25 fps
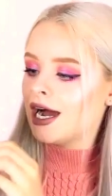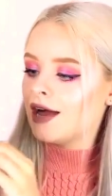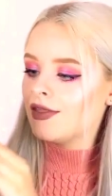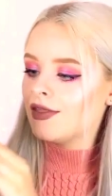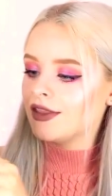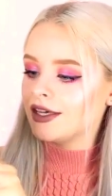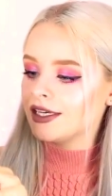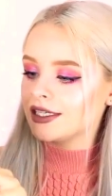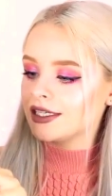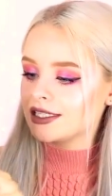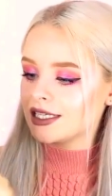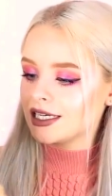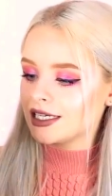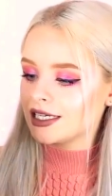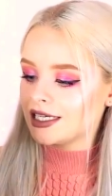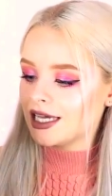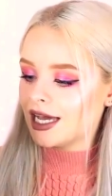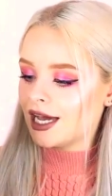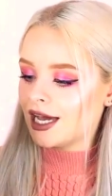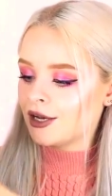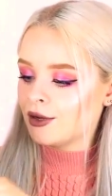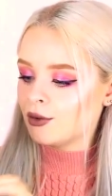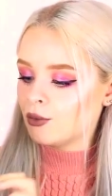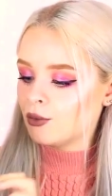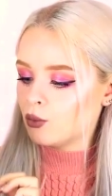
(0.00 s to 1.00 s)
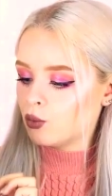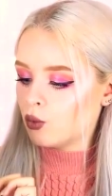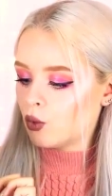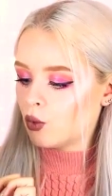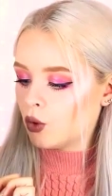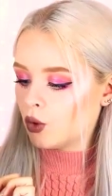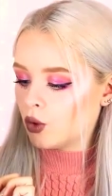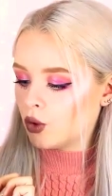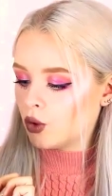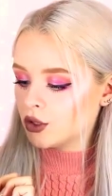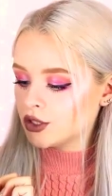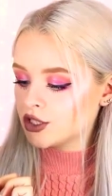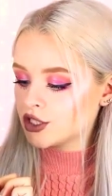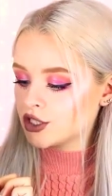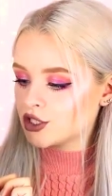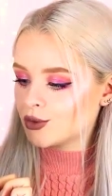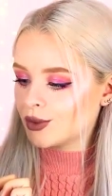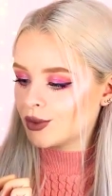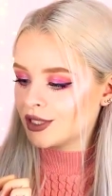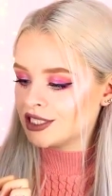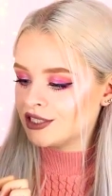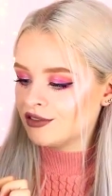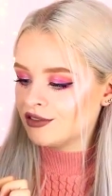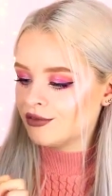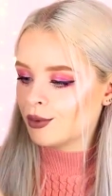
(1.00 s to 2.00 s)
And this, again, was
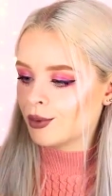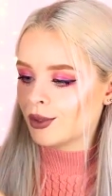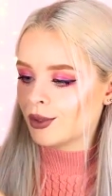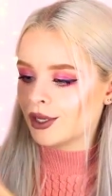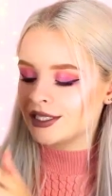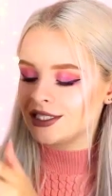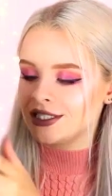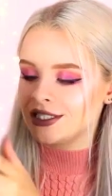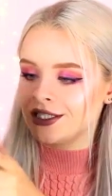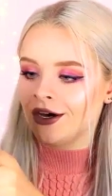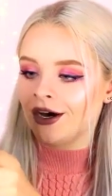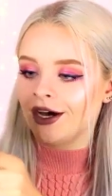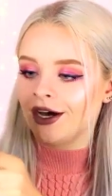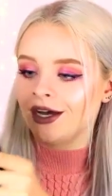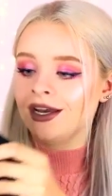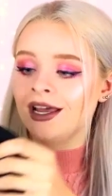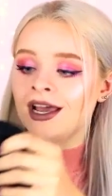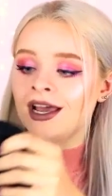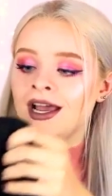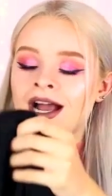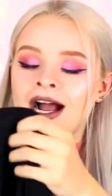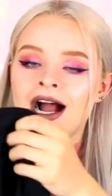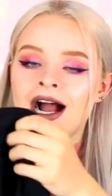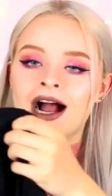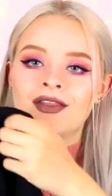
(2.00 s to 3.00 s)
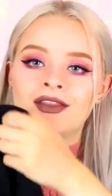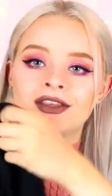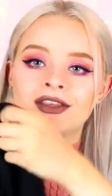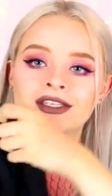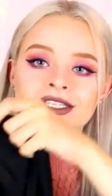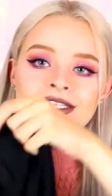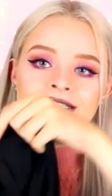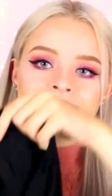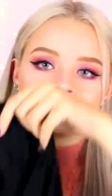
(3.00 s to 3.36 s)
$24.99. And this